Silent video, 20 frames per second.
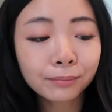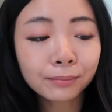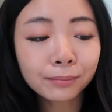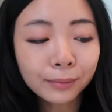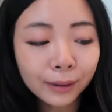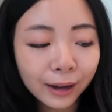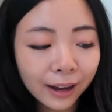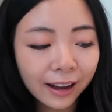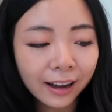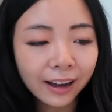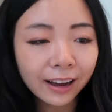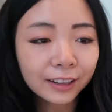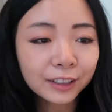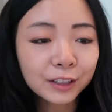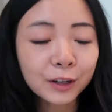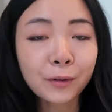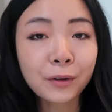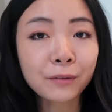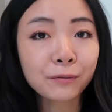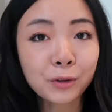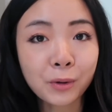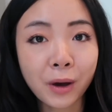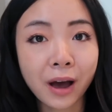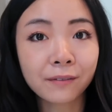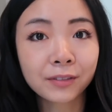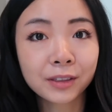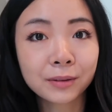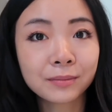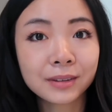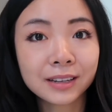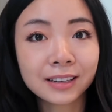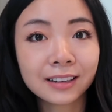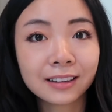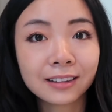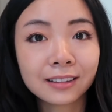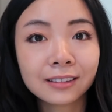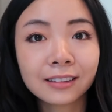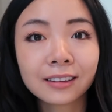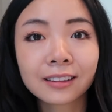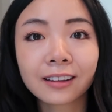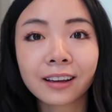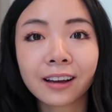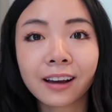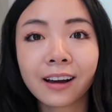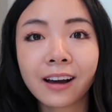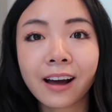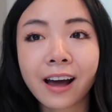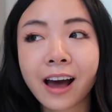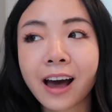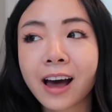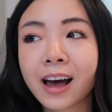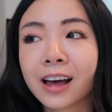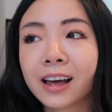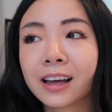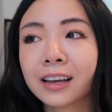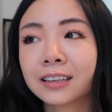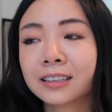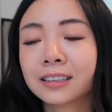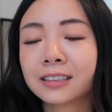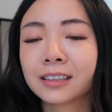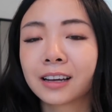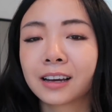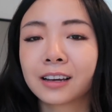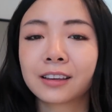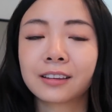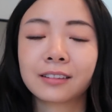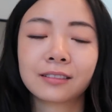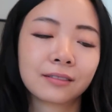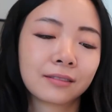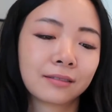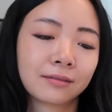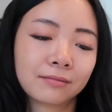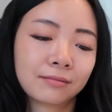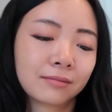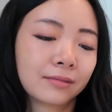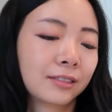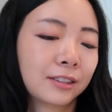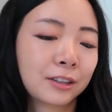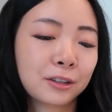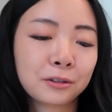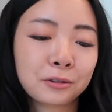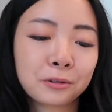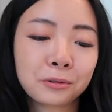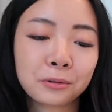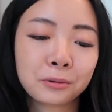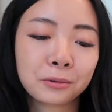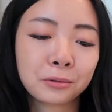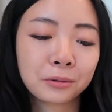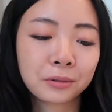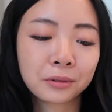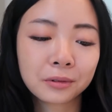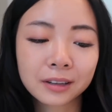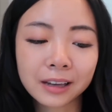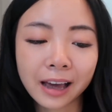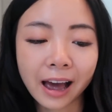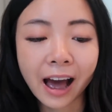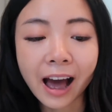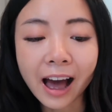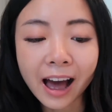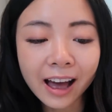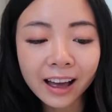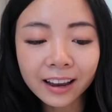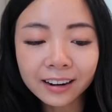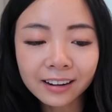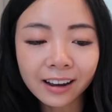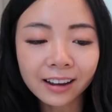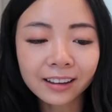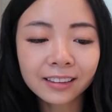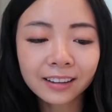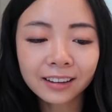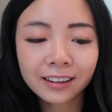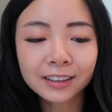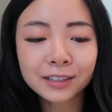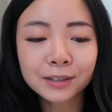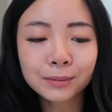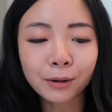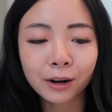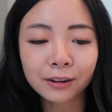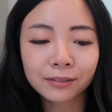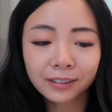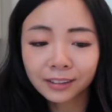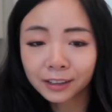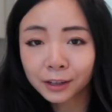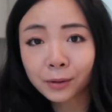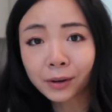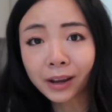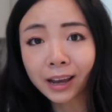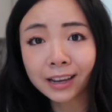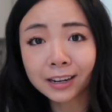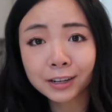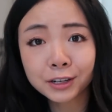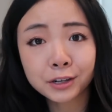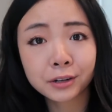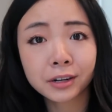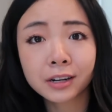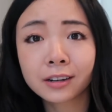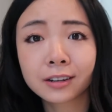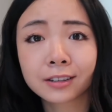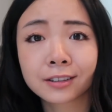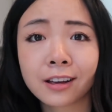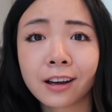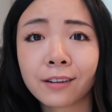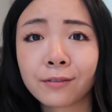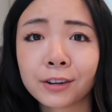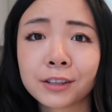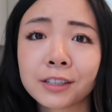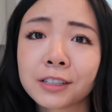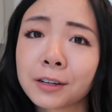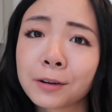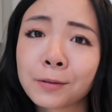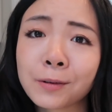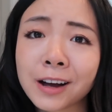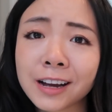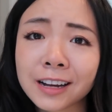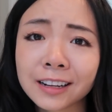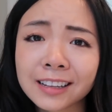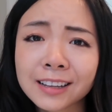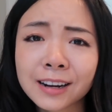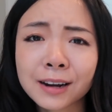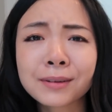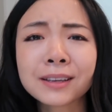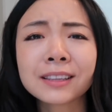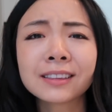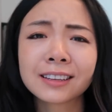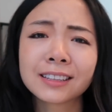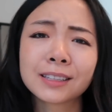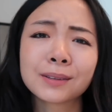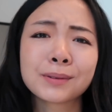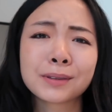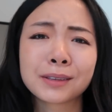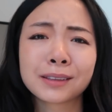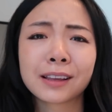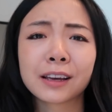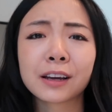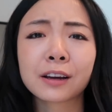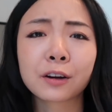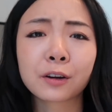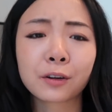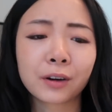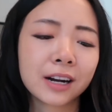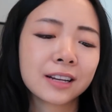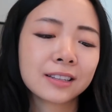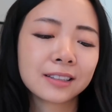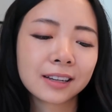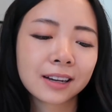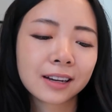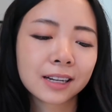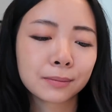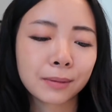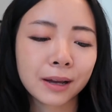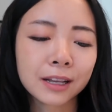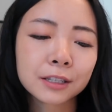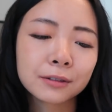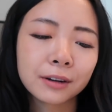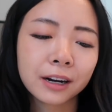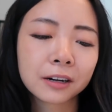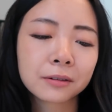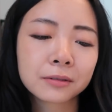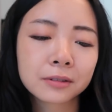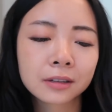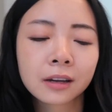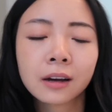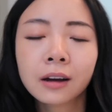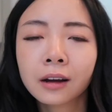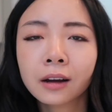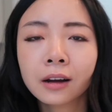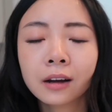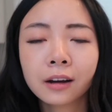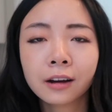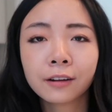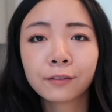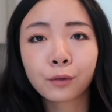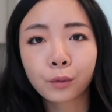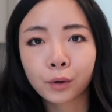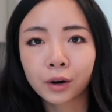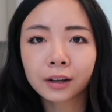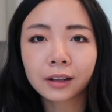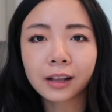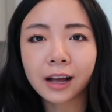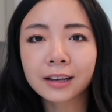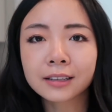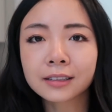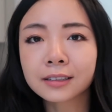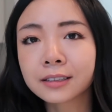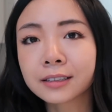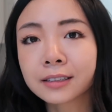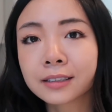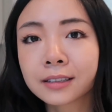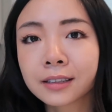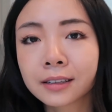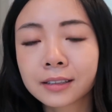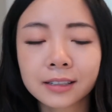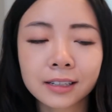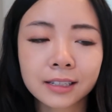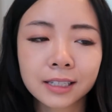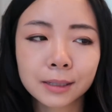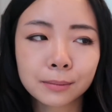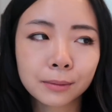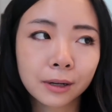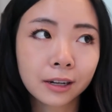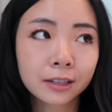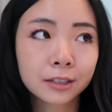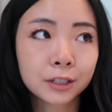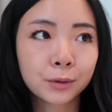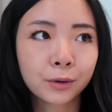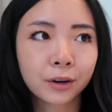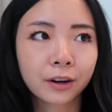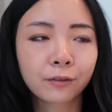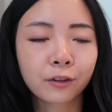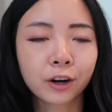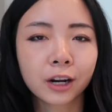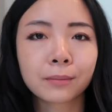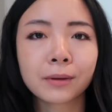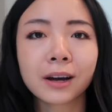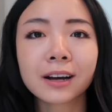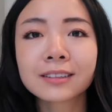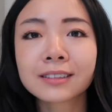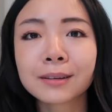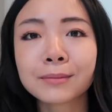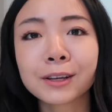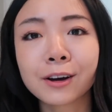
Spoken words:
But, you know, if you have the means and you can, I think it's perfectly okay to treat yourself once in a while. And I mean, this isn't like a crazy expense, right? It was 4 glasses, 60 bucks, 240 bucks.